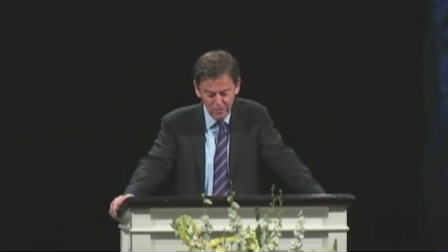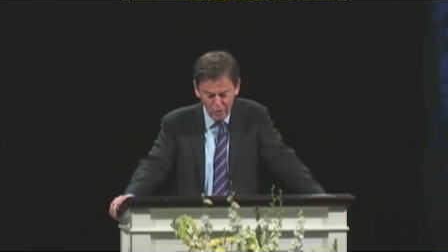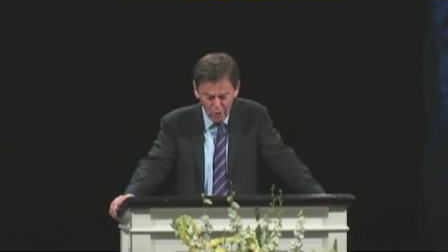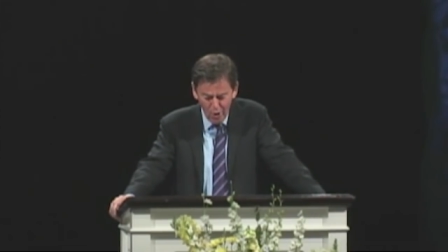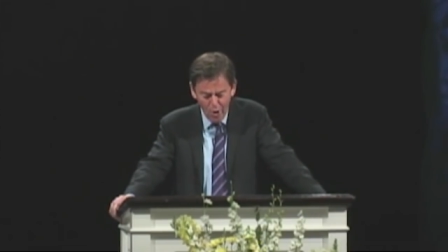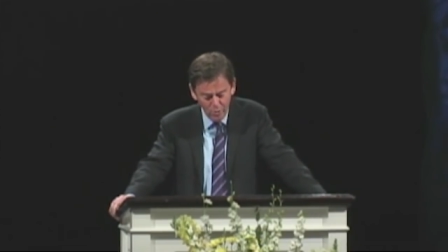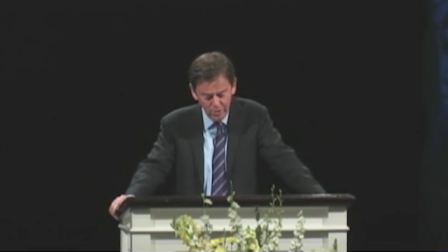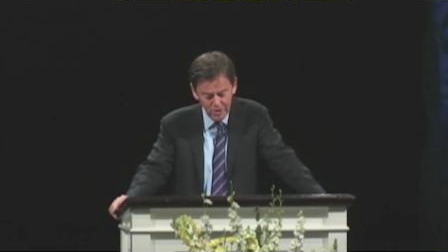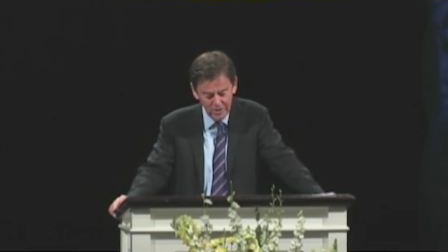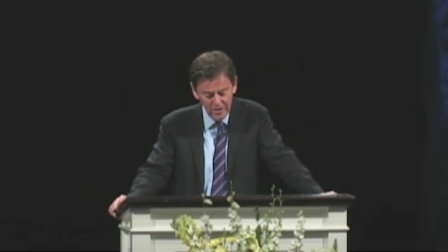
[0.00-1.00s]

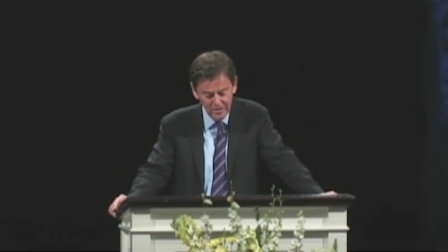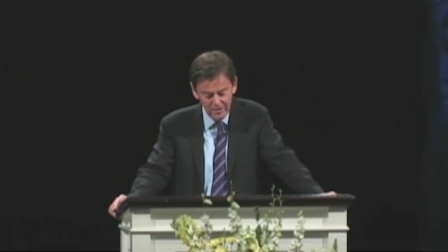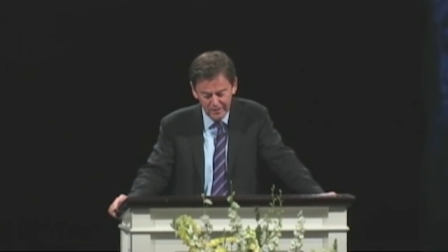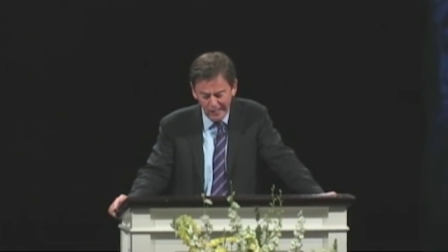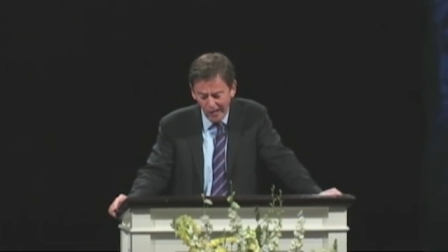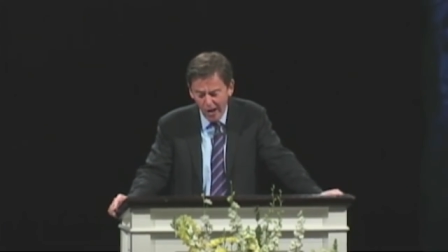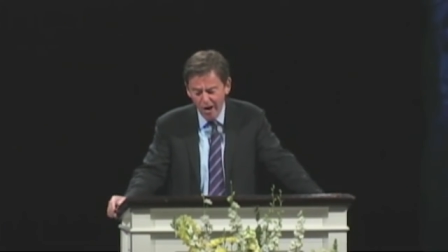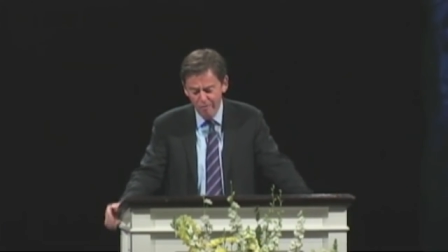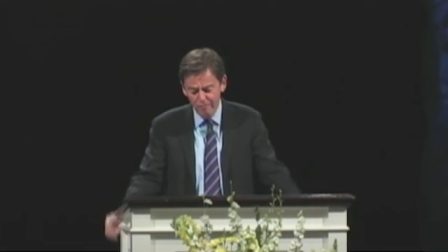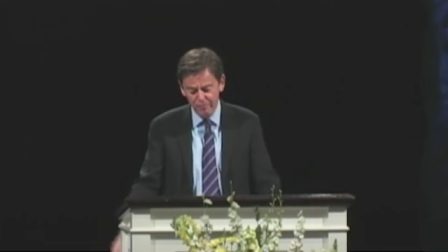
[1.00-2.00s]
called and
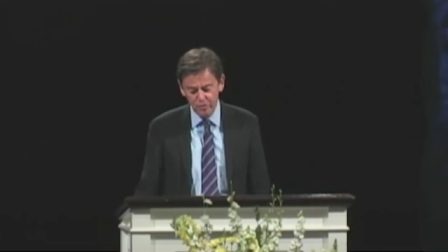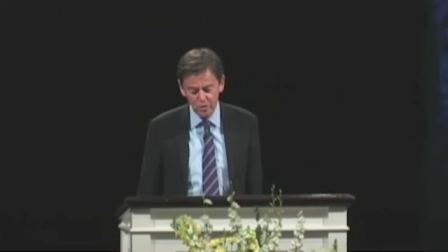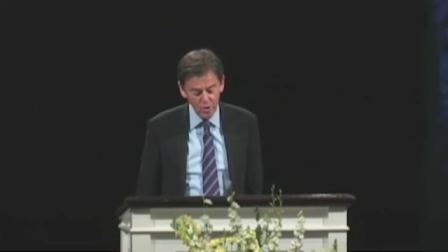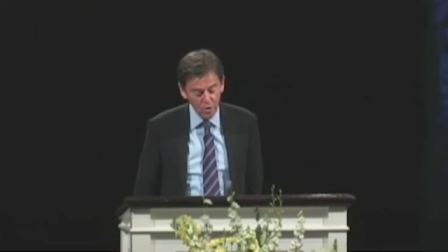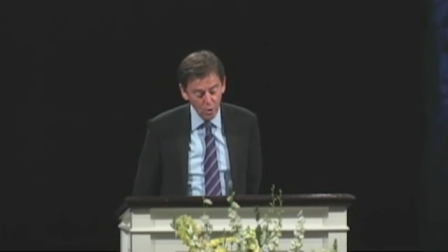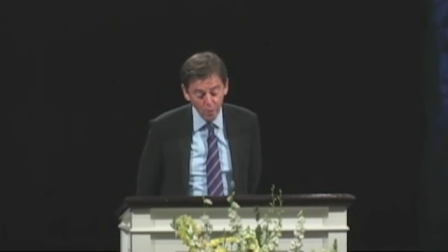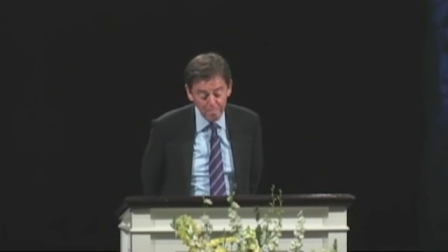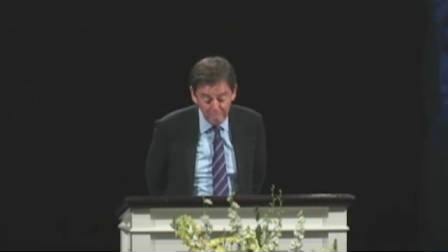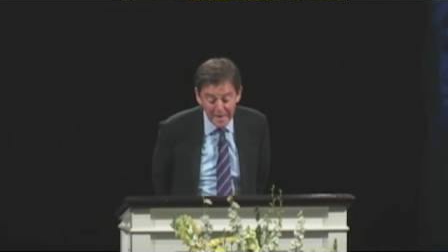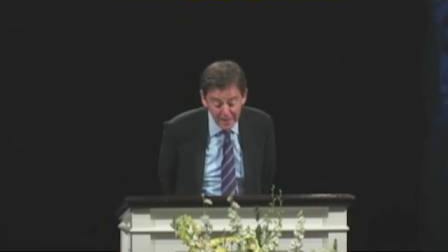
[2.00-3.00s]
loved or
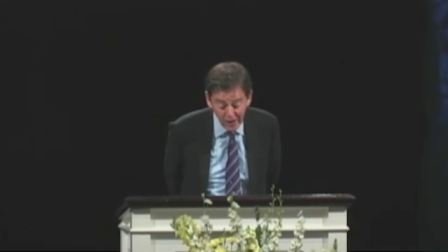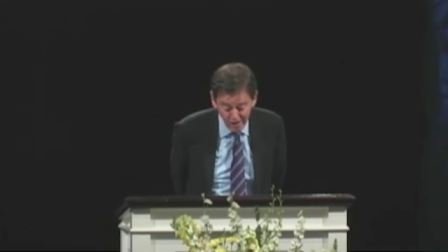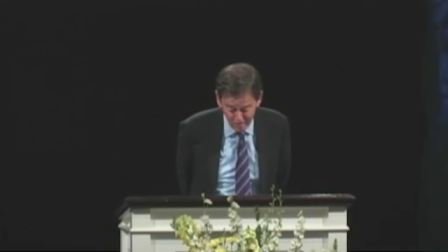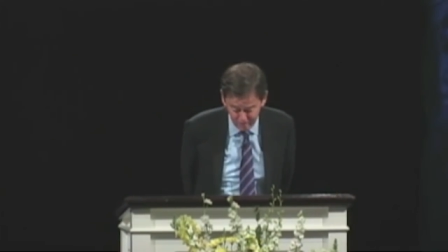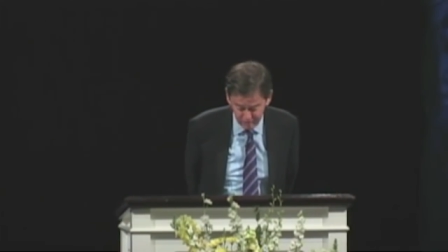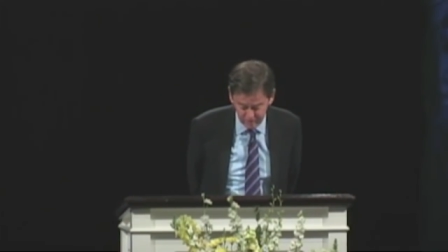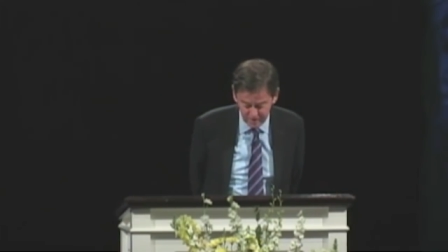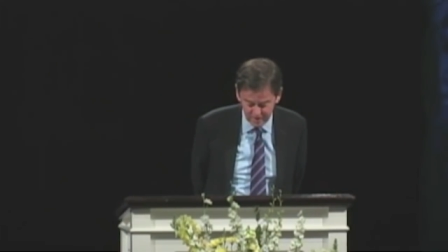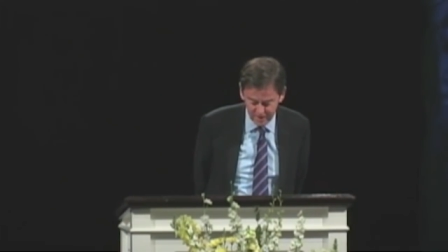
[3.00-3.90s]
beloved.